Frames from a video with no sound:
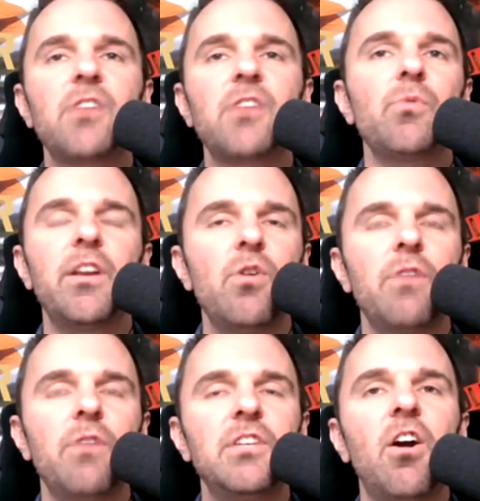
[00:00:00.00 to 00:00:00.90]
of special, we had a
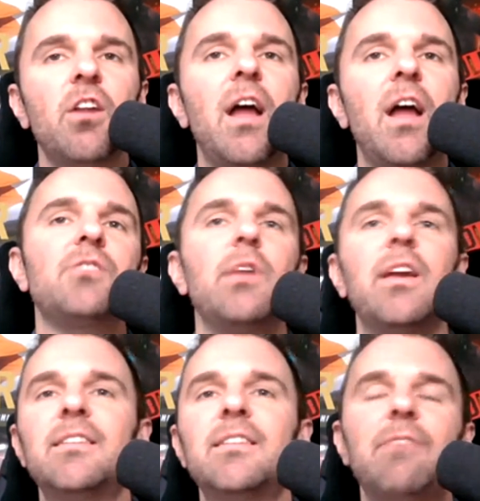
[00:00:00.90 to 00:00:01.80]
UFC card last
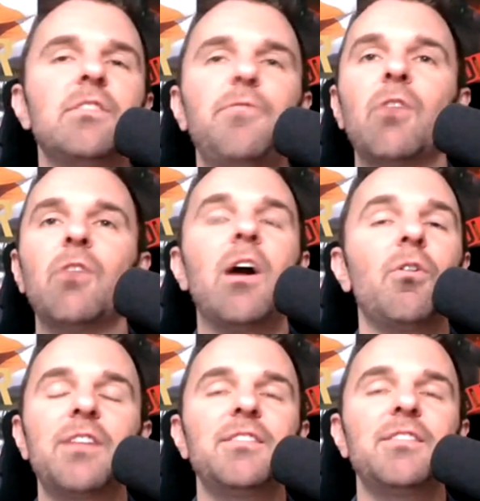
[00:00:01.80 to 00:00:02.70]
weekend. Davison
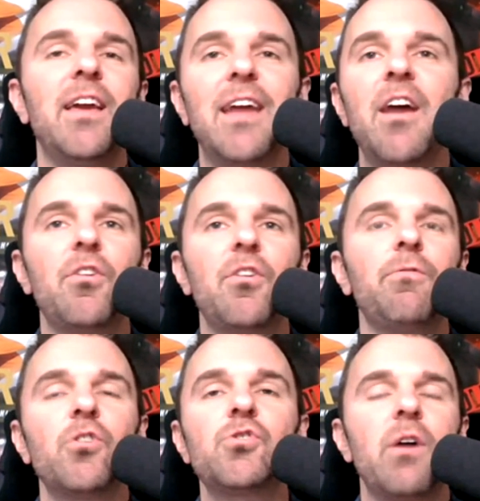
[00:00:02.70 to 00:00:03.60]
Figueiredo gets
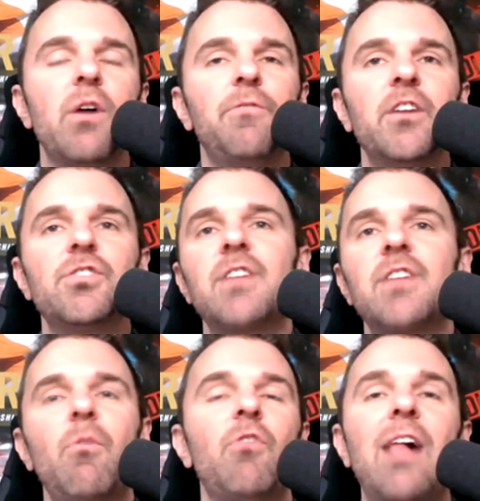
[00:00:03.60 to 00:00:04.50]
another first round finish,
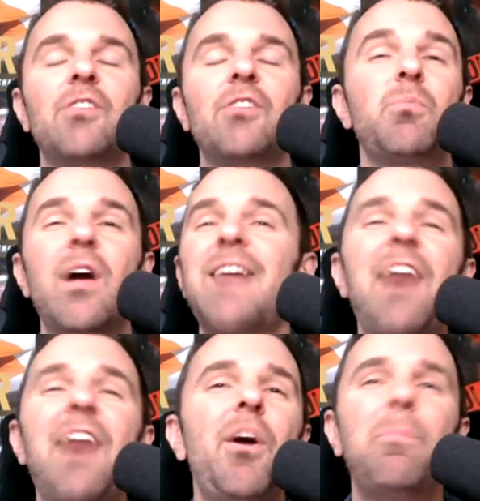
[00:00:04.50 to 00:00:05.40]
this time over Alex
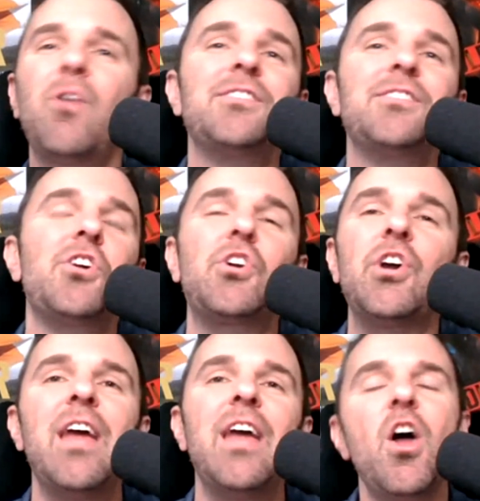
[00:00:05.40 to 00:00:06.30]
Perez. I thought Perez looked
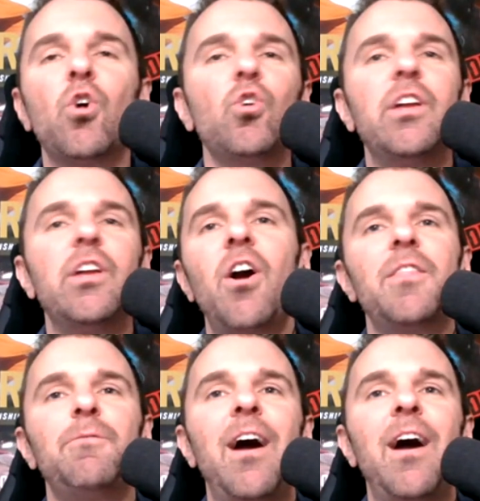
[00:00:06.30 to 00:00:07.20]
good early
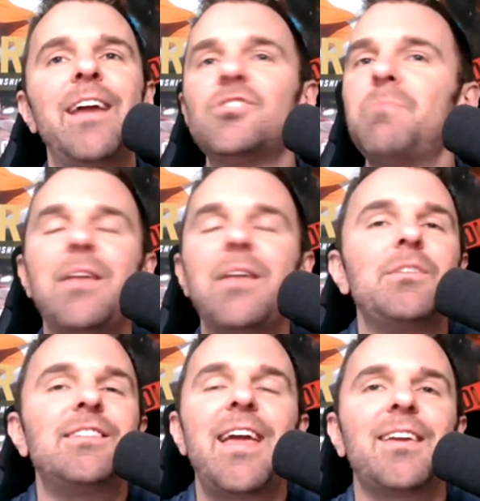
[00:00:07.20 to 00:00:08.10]
on in the fight, just made a
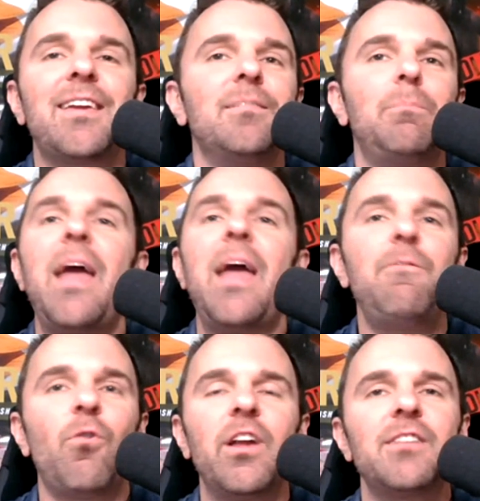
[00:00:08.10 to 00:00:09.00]
mistake and
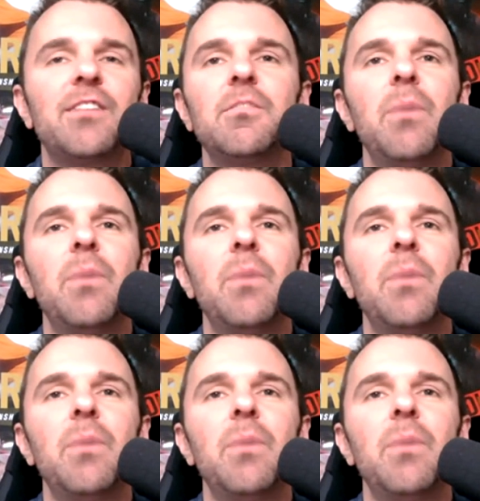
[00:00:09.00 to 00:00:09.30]
paid for it. He got